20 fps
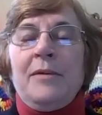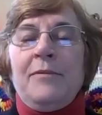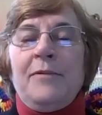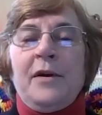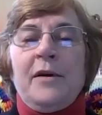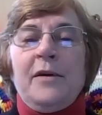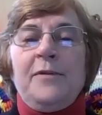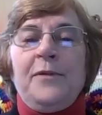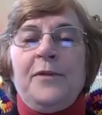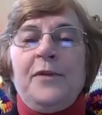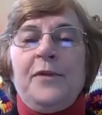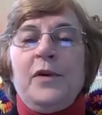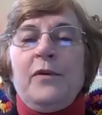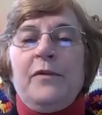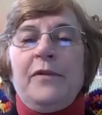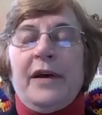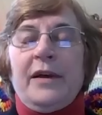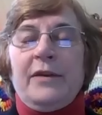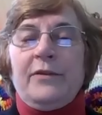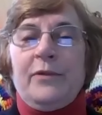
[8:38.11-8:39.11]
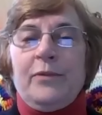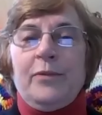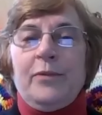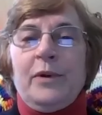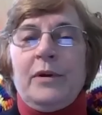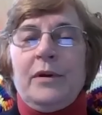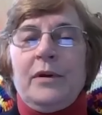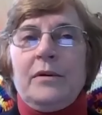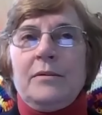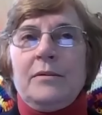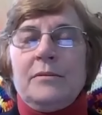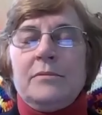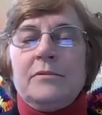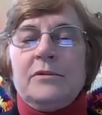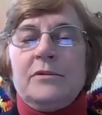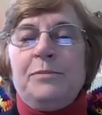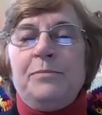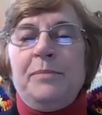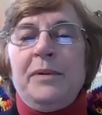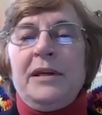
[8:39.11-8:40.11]
very few of us will
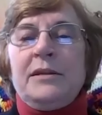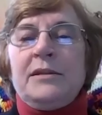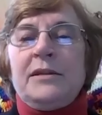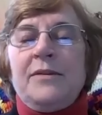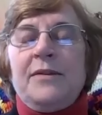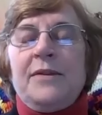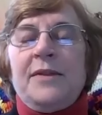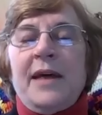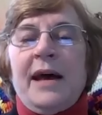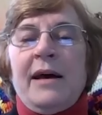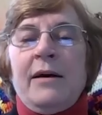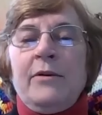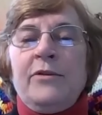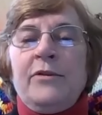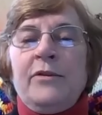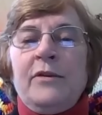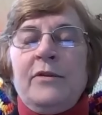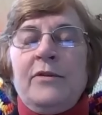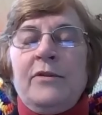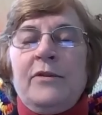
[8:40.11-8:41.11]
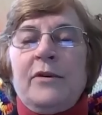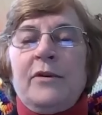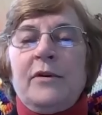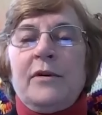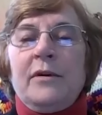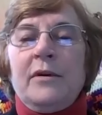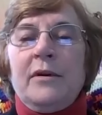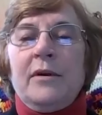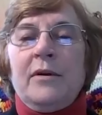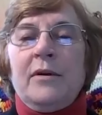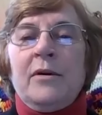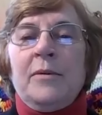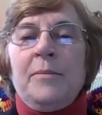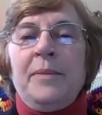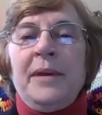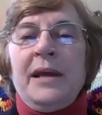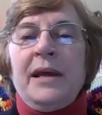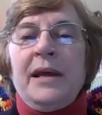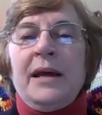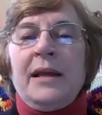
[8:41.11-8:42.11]
speak to thousands or
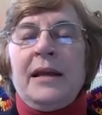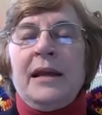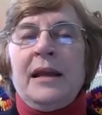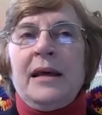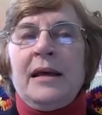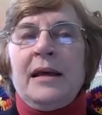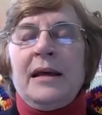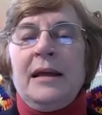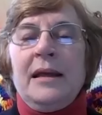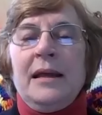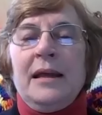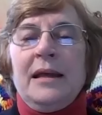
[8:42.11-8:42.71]
be on